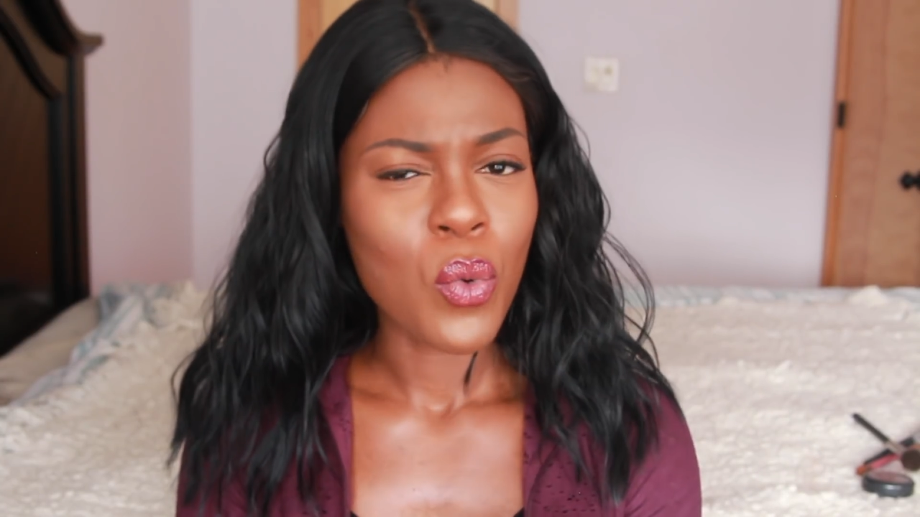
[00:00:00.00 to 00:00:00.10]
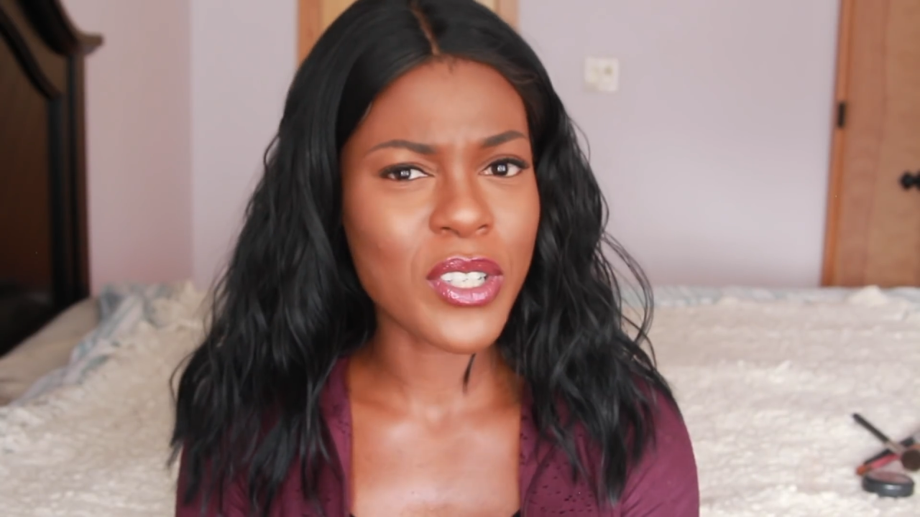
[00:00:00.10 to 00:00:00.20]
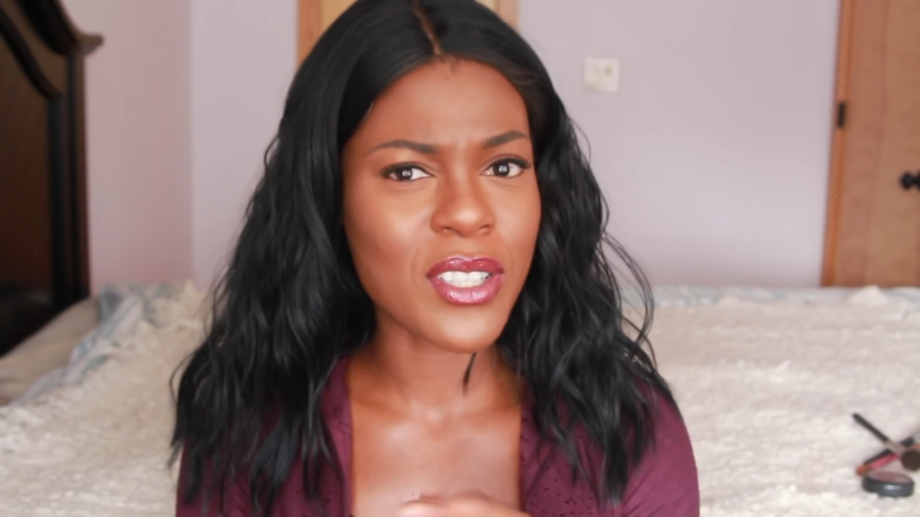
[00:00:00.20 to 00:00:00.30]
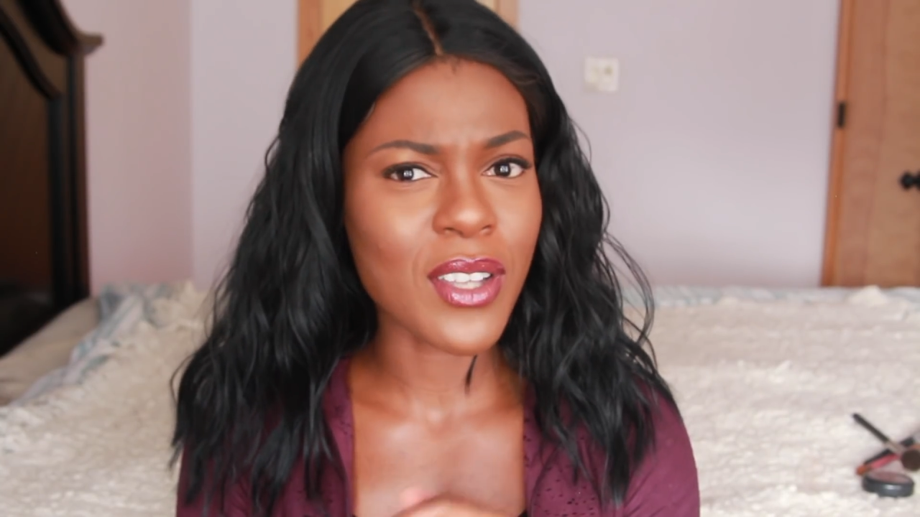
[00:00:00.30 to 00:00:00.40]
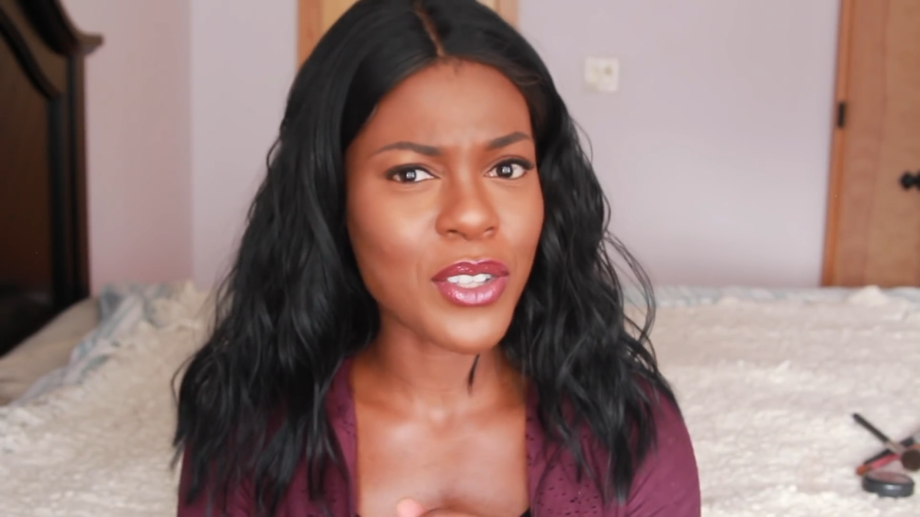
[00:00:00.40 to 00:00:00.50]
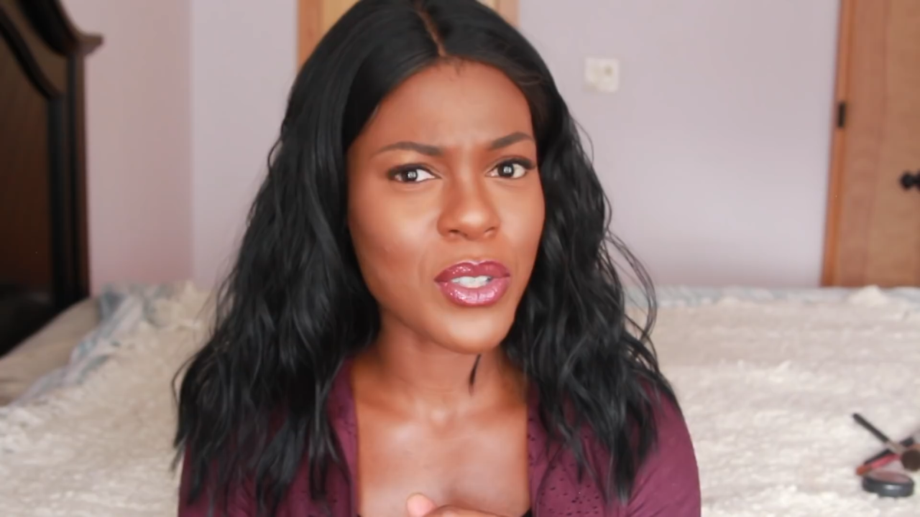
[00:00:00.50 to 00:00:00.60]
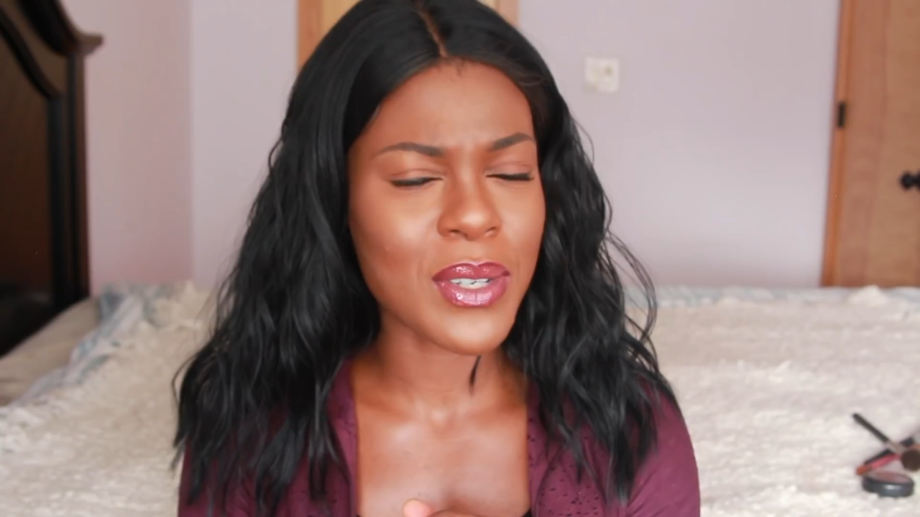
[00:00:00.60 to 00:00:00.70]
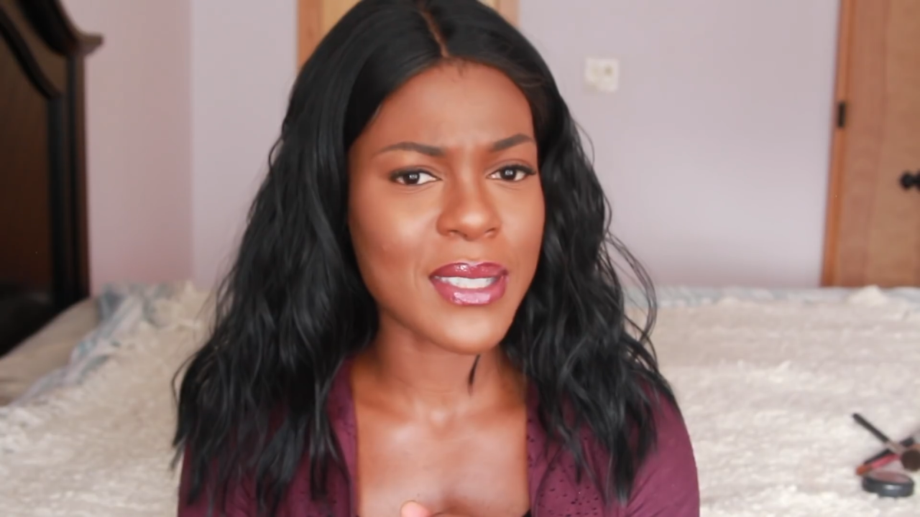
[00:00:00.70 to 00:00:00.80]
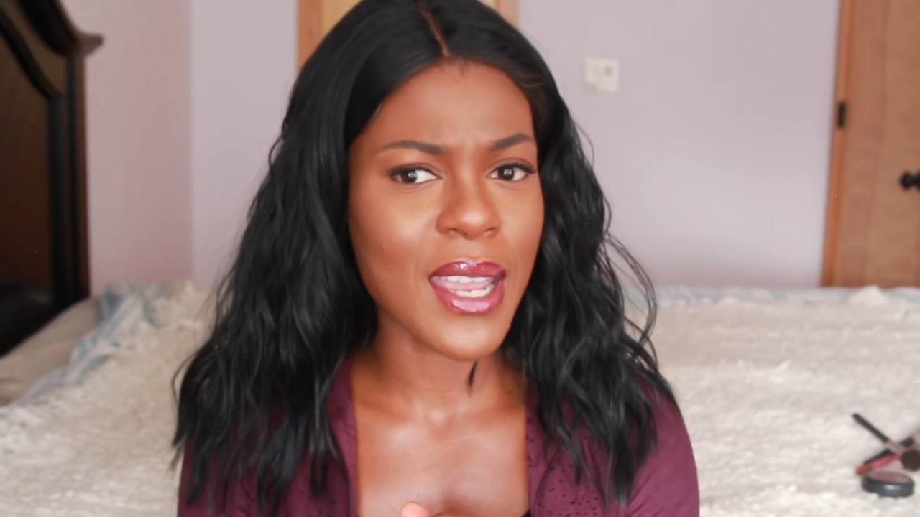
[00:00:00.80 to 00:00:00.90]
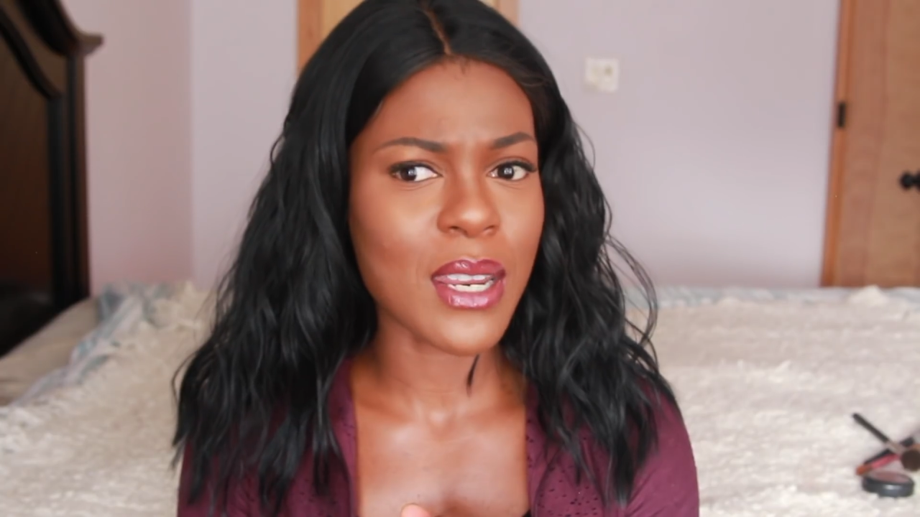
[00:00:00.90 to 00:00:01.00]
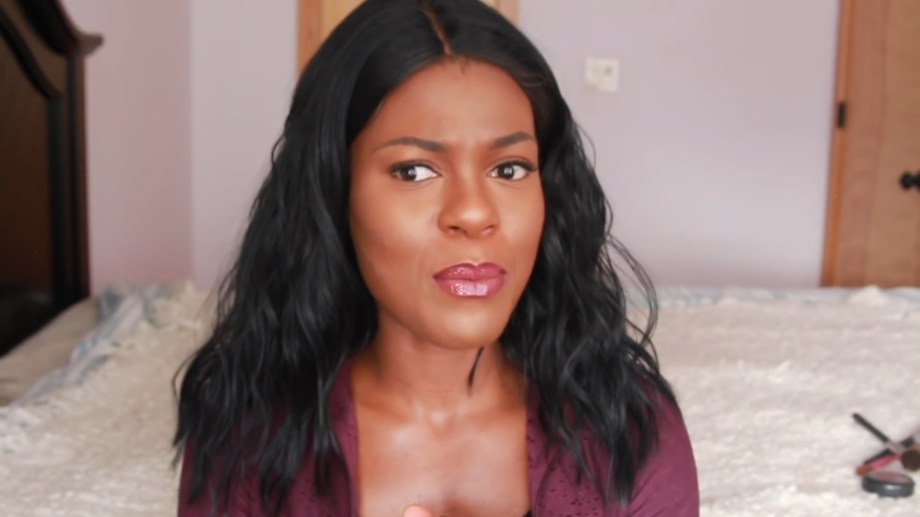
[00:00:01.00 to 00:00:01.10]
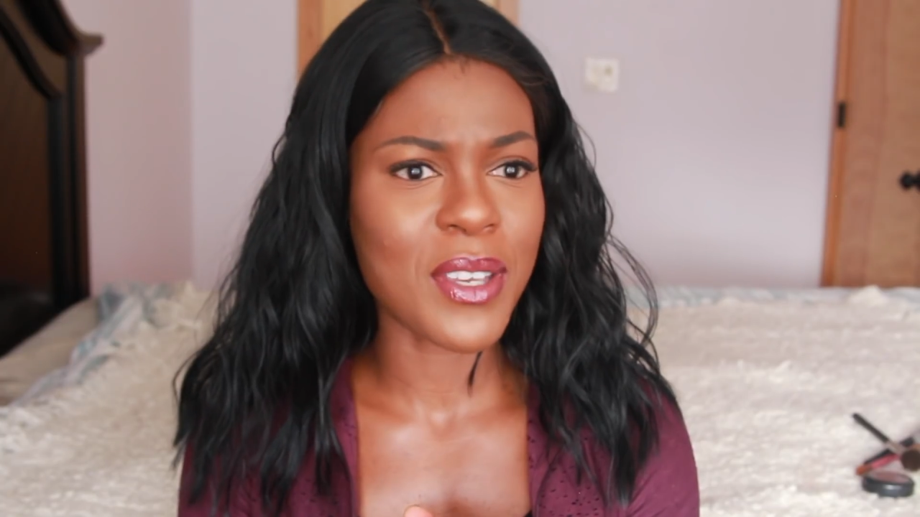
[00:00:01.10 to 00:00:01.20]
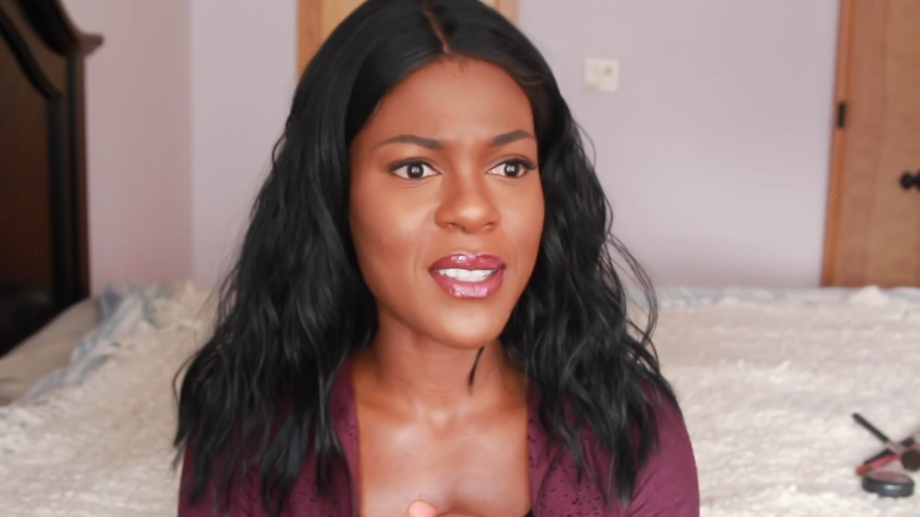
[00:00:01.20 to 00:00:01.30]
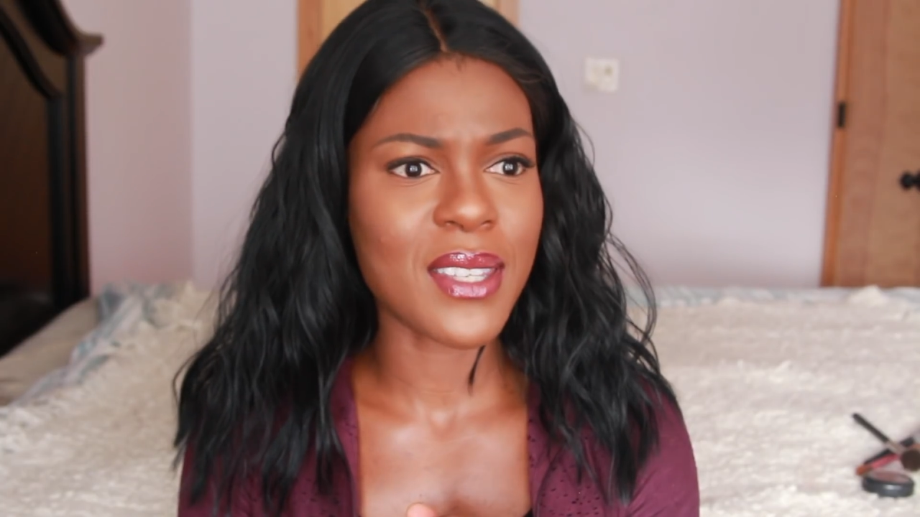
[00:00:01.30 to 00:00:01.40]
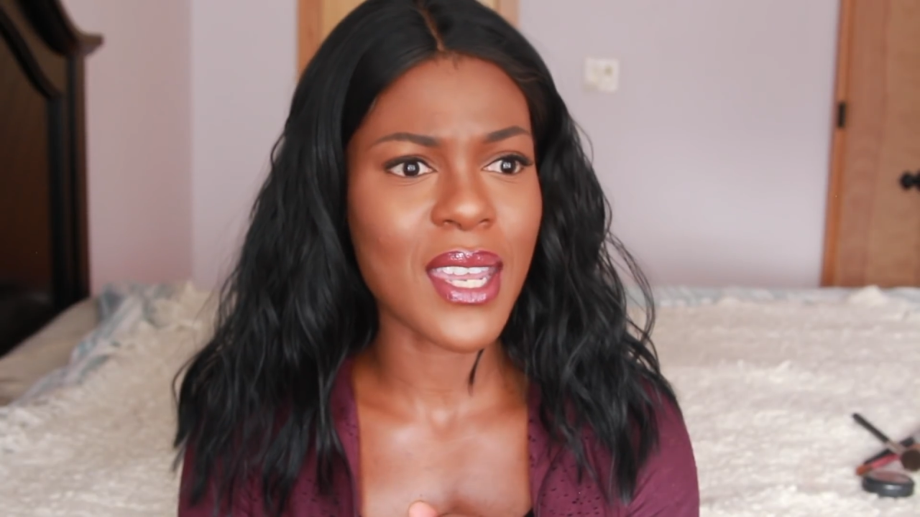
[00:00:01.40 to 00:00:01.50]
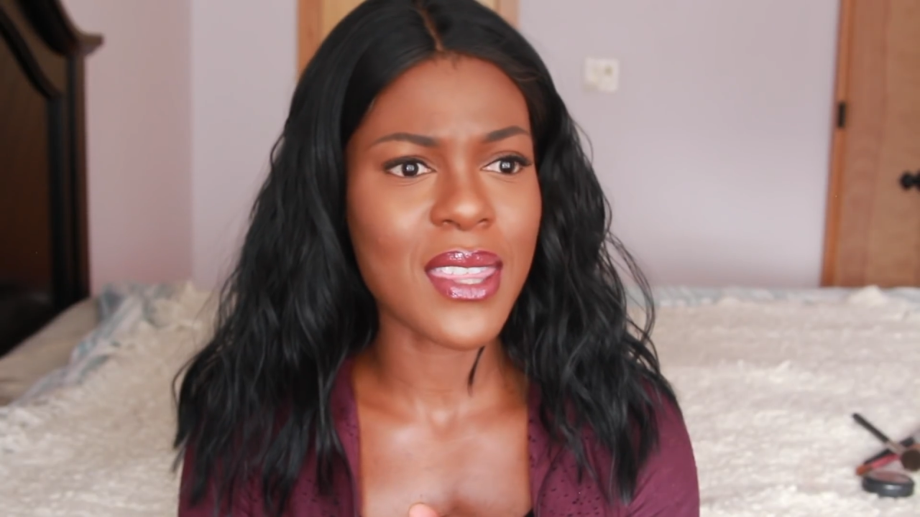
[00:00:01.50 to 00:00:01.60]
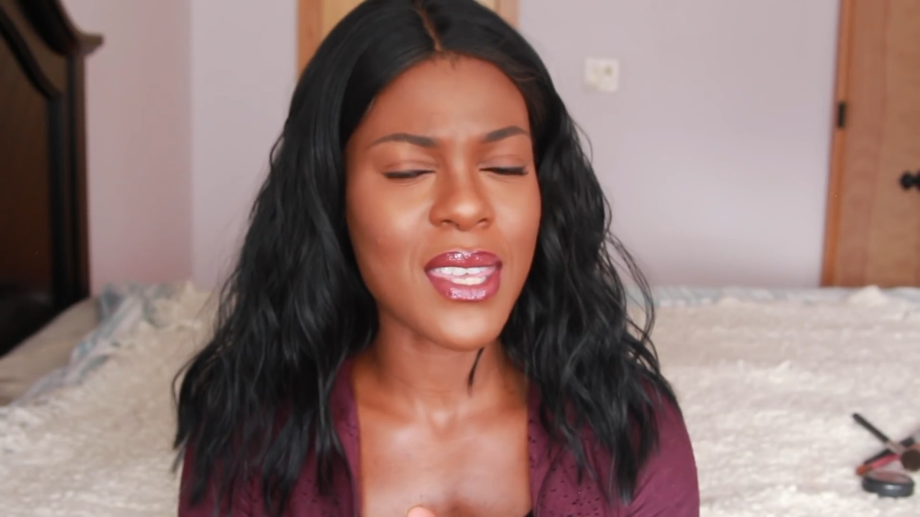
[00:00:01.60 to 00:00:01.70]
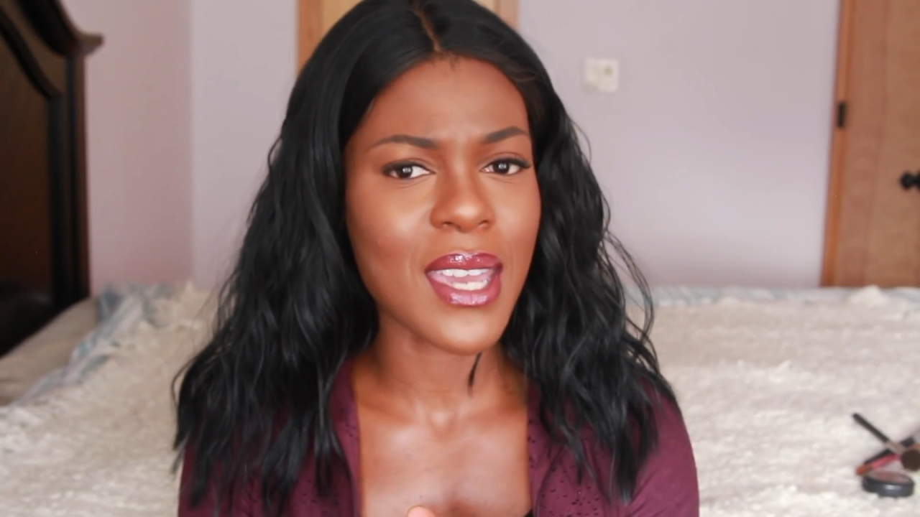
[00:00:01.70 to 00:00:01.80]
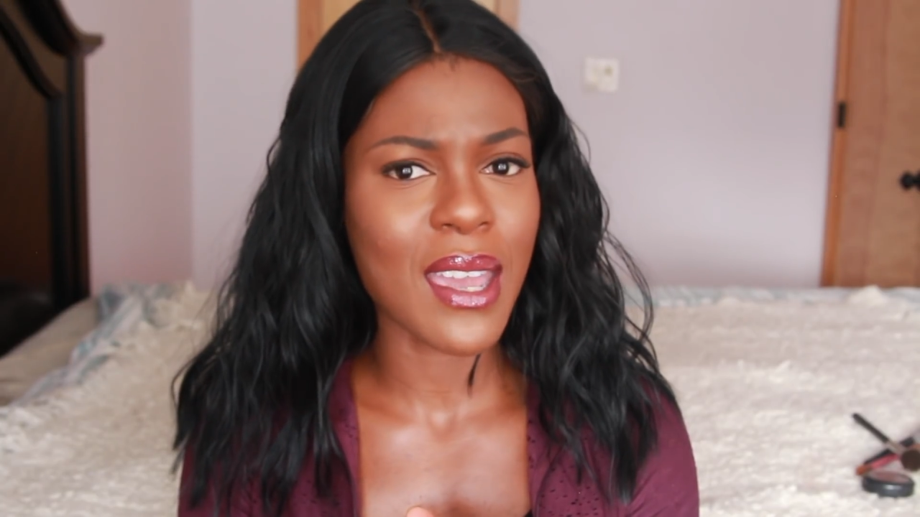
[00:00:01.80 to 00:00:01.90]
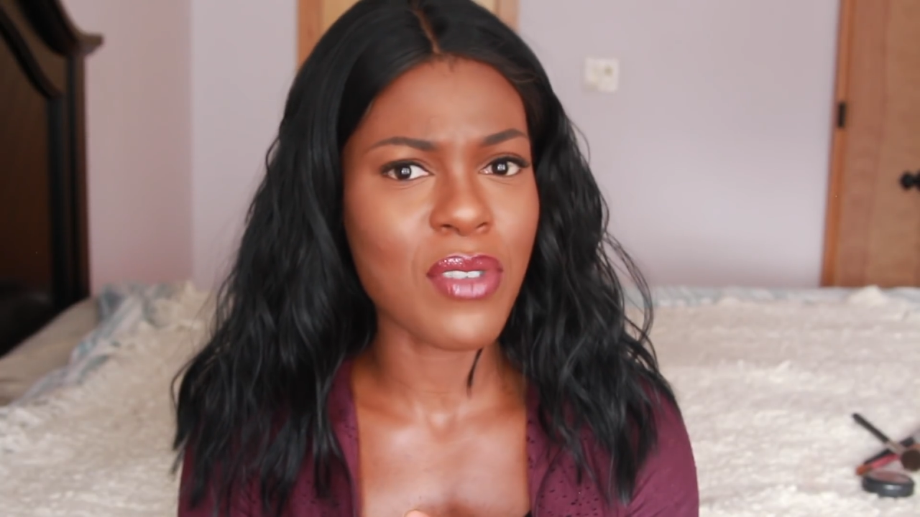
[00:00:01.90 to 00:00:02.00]
which is also exciting because then I
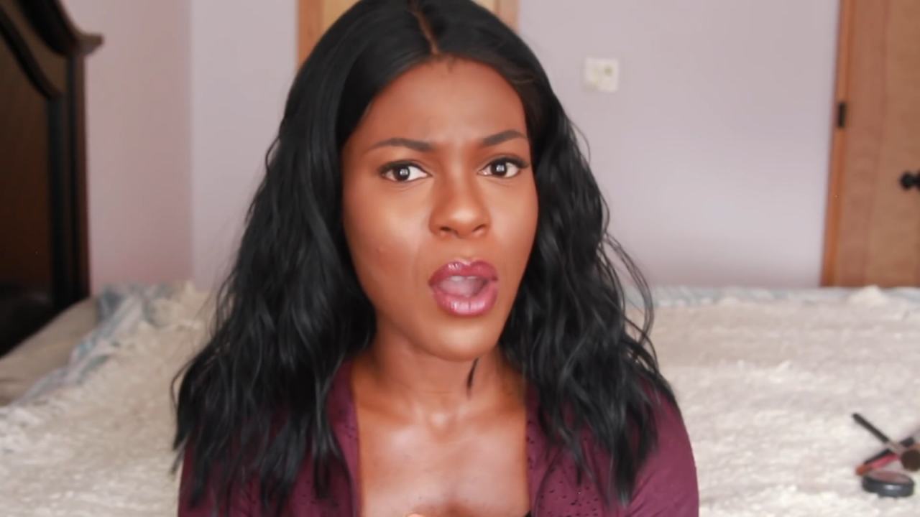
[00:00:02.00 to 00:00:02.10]
think I have